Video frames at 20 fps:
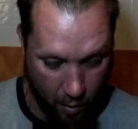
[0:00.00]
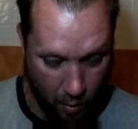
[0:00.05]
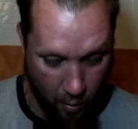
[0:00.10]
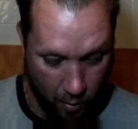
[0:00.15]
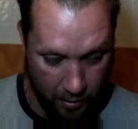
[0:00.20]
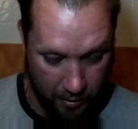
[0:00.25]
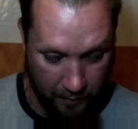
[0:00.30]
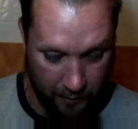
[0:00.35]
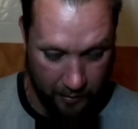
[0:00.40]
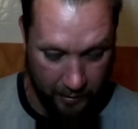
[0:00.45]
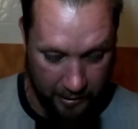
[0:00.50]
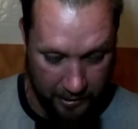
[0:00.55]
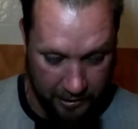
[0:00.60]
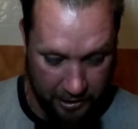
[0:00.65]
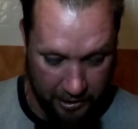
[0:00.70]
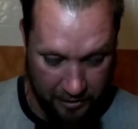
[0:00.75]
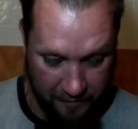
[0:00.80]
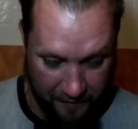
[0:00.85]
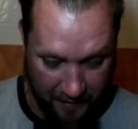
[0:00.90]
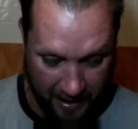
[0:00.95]
or their
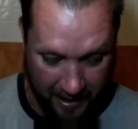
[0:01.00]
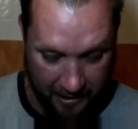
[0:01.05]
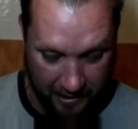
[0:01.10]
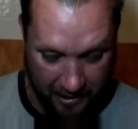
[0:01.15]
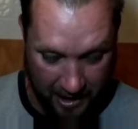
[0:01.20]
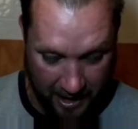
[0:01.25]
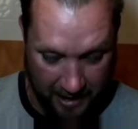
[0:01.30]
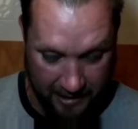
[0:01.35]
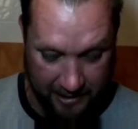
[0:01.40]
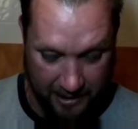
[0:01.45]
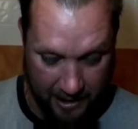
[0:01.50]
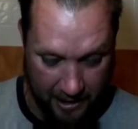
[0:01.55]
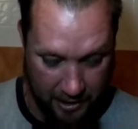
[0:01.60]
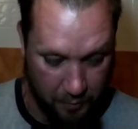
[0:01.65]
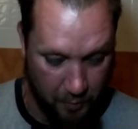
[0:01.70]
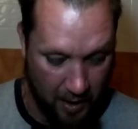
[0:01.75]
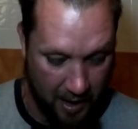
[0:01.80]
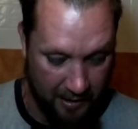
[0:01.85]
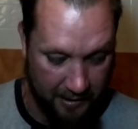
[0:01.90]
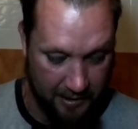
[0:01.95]
religious faith as it is
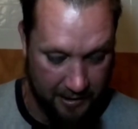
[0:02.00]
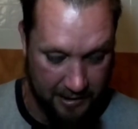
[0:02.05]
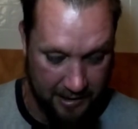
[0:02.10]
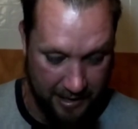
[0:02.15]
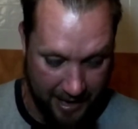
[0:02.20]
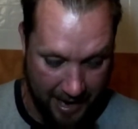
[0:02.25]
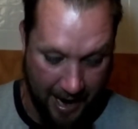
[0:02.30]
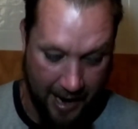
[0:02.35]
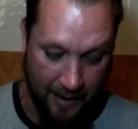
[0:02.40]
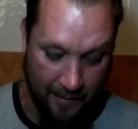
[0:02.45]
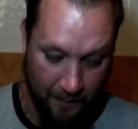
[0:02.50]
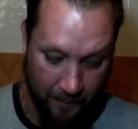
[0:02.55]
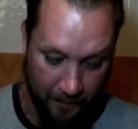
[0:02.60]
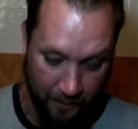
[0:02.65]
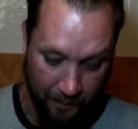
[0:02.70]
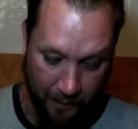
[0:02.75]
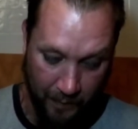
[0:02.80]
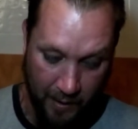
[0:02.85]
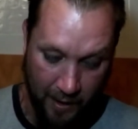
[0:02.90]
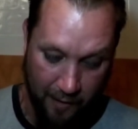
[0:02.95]
practiced today.
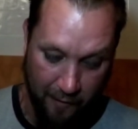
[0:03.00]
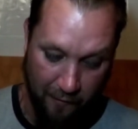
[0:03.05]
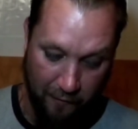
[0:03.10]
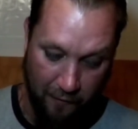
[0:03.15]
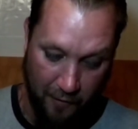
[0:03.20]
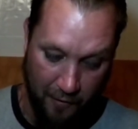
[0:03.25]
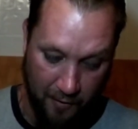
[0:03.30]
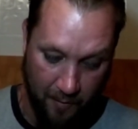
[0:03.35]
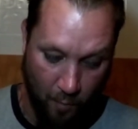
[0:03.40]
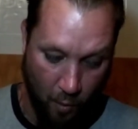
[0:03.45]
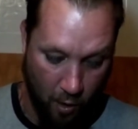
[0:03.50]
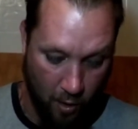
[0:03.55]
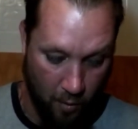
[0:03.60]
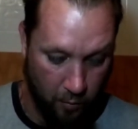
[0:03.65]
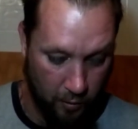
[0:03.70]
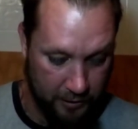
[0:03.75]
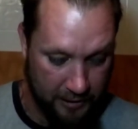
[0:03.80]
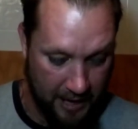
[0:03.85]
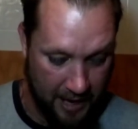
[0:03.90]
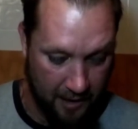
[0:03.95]
Furthermore,
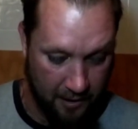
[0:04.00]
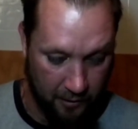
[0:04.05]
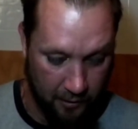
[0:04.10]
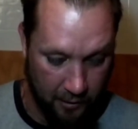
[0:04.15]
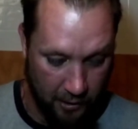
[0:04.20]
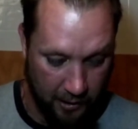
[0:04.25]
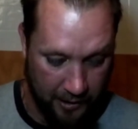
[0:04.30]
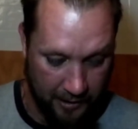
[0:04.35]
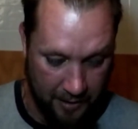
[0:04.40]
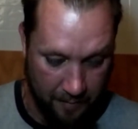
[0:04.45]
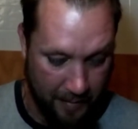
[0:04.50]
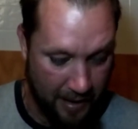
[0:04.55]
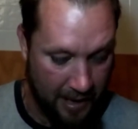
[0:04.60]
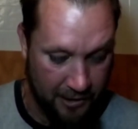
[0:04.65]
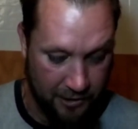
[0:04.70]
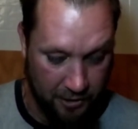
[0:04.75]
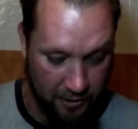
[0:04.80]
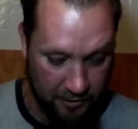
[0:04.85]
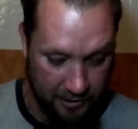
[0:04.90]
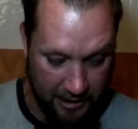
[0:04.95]
we'll take a look at the
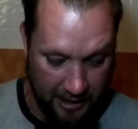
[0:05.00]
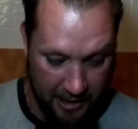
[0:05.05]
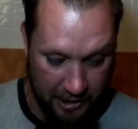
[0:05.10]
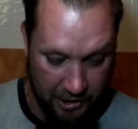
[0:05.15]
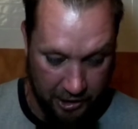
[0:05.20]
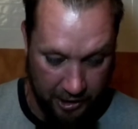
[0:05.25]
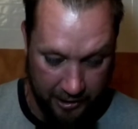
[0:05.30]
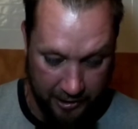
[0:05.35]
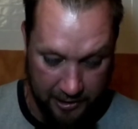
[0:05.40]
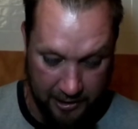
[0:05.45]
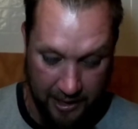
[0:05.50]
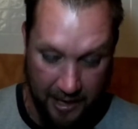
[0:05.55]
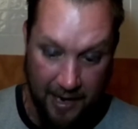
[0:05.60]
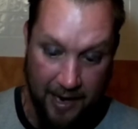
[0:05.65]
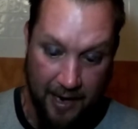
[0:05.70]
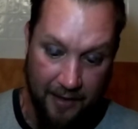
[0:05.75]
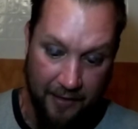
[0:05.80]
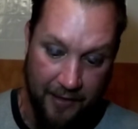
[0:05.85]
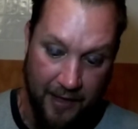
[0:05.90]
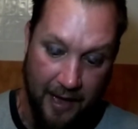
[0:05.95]
magical teachings
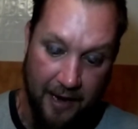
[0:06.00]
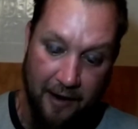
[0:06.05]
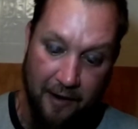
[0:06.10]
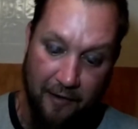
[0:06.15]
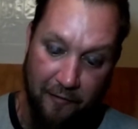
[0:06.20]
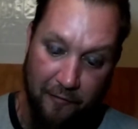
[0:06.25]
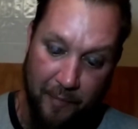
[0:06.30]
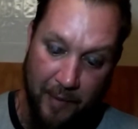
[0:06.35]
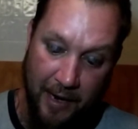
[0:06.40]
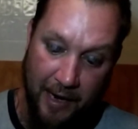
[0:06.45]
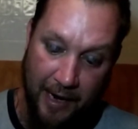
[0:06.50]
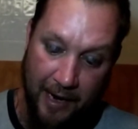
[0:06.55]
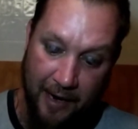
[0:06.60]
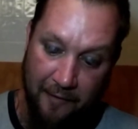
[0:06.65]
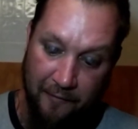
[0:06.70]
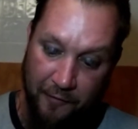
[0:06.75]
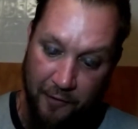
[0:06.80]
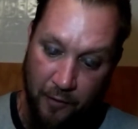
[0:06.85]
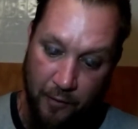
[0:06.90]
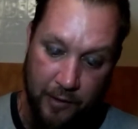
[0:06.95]
that have been
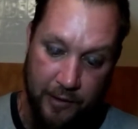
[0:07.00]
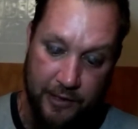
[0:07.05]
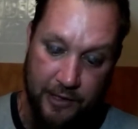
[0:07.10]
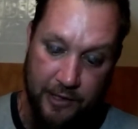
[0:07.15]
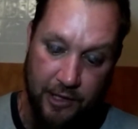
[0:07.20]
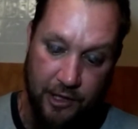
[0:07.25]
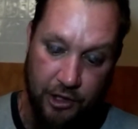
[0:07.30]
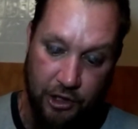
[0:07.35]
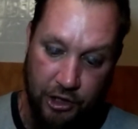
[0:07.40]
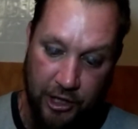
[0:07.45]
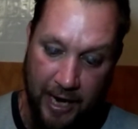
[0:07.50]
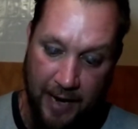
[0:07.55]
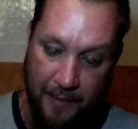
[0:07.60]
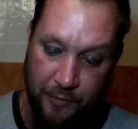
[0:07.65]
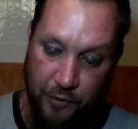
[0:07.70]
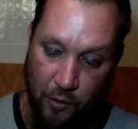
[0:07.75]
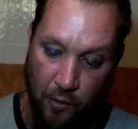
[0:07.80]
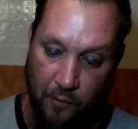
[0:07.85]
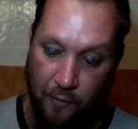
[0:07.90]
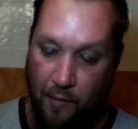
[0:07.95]
influenced,
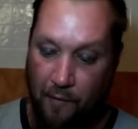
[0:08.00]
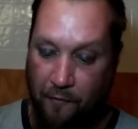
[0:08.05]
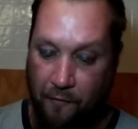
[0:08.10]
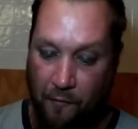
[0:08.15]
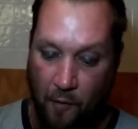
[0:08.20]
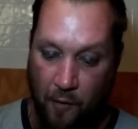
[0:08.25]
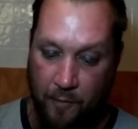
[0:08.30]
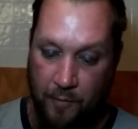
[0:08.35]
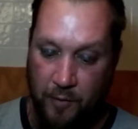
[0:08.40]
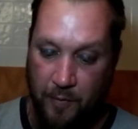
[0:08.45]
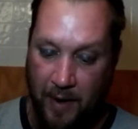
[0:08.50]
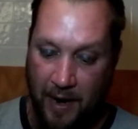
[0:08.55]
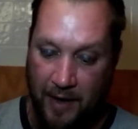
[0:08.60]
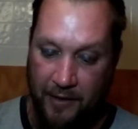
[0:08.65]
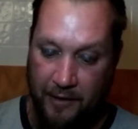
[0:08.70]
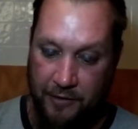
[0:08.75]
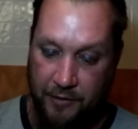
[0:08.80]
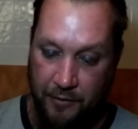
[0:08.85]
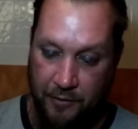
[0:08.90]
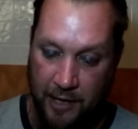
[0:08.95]
shaped, or reformed by
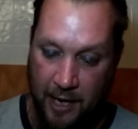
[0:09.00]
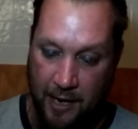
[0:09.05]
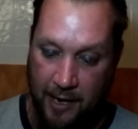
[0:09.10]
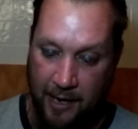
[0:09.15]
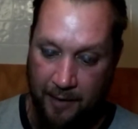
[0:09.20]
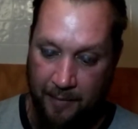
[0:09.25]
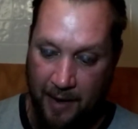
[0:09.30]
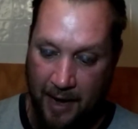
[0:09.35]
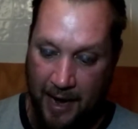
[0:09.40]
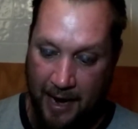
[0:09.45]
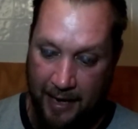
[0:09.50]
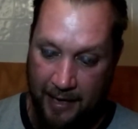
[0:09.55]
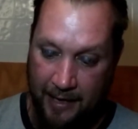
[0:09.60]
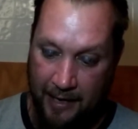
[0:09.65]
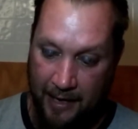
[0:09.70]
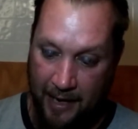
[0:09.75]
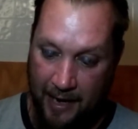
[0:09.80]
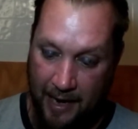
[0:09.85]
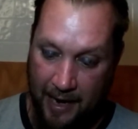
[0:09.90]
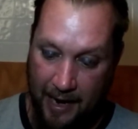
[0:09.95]
the Teutonic mind
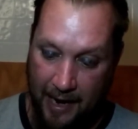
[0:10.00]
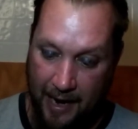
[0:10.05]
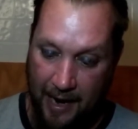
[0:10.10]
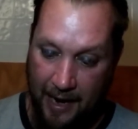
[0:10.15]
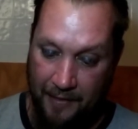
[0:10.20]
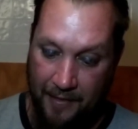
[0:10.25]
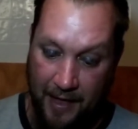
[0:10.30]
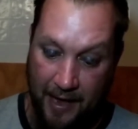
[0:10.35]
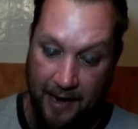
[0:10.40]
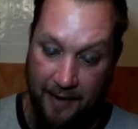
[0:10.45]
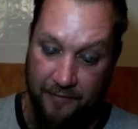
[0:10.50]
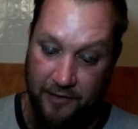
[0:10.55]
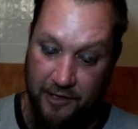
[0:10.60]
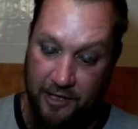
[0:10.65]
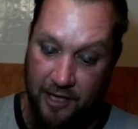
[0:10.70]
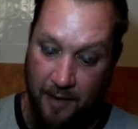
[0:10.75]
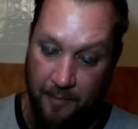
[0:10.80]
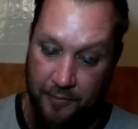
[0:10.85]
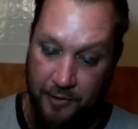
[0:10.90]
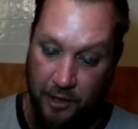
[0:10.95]
and that have
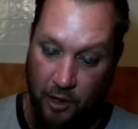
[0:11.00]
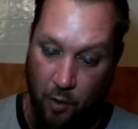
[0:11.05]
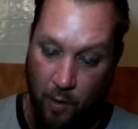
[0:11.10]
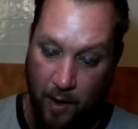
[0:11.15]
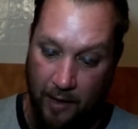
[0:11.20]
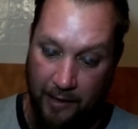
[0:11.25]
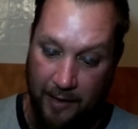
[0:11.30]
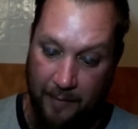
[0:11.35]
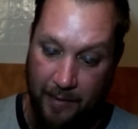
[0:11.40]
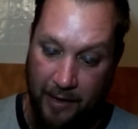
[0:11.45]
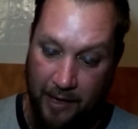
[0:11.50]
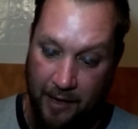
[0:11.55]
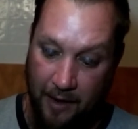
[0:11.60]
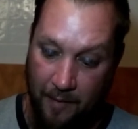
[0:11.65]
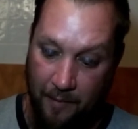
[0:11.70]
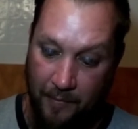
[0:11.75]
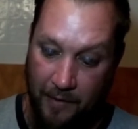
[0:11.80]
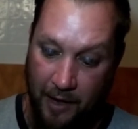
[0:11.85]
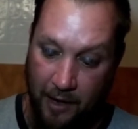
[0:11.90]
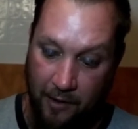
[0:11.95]
subsequently
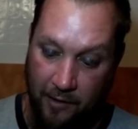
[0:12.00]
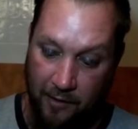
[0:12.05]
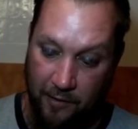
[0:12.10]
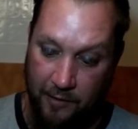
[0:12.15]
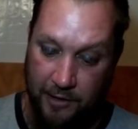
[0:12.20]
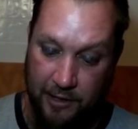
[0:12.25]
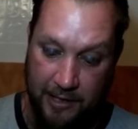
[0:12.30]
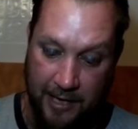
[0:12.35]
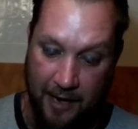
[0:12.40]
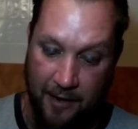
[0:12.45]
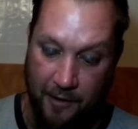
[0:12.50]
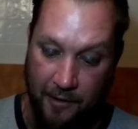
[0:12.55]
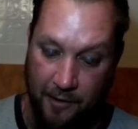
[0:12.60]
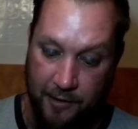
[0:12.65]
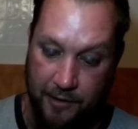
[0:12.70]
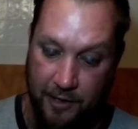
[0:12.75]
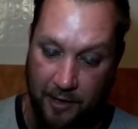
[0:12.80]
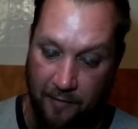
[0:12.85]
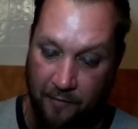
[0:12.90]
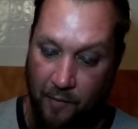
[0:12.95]
become the occult
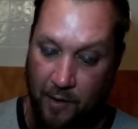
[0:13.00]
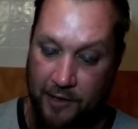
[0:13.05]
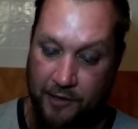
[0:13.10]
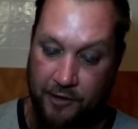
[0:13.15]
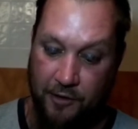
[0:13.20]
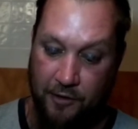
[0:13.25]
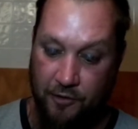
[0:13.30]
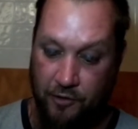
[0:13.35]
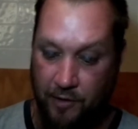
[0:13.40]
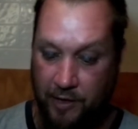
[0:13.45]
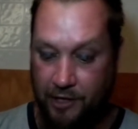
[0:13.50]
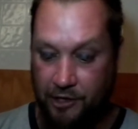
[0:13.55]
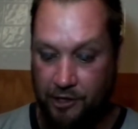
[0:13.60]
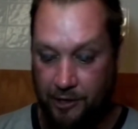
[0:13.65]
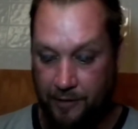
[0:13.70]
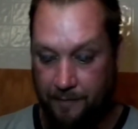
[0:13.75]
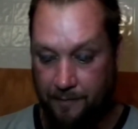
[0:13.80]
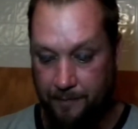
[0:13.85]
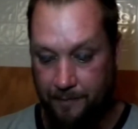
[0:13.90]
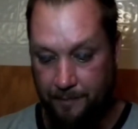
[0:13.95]
standards of Western
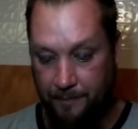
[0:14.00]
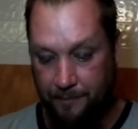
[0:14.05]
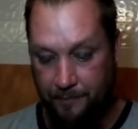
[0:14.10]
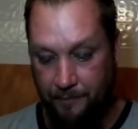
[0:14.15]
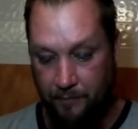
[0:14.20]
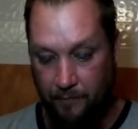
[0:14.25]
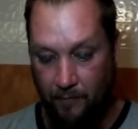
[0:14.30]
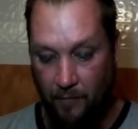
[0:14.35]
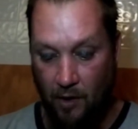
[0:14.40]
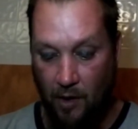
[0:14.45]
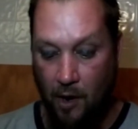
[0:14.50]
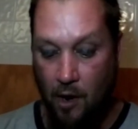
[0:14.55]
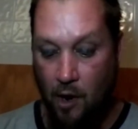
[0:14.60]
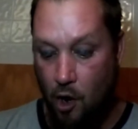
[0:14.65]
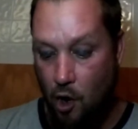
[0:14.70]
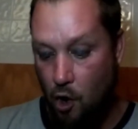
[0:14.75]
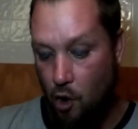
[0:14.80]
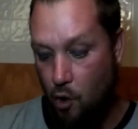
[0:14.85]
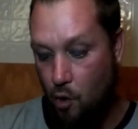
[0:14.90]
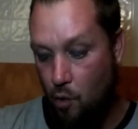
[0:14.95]
tradition.
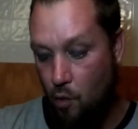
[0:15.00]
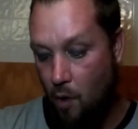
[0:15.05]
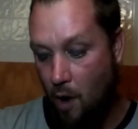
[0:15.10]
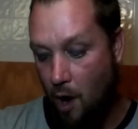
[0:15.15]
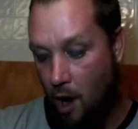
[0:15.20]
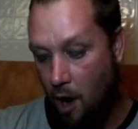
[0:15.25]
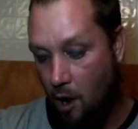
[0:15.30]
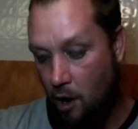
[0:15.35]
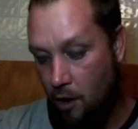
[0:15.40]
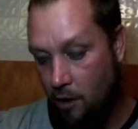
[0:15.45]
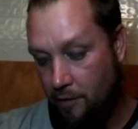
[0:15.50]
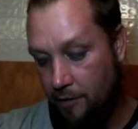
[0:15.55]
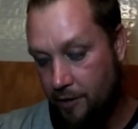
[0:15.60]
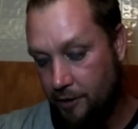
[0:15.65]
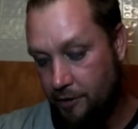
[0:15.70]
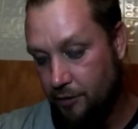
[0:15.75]
Who are the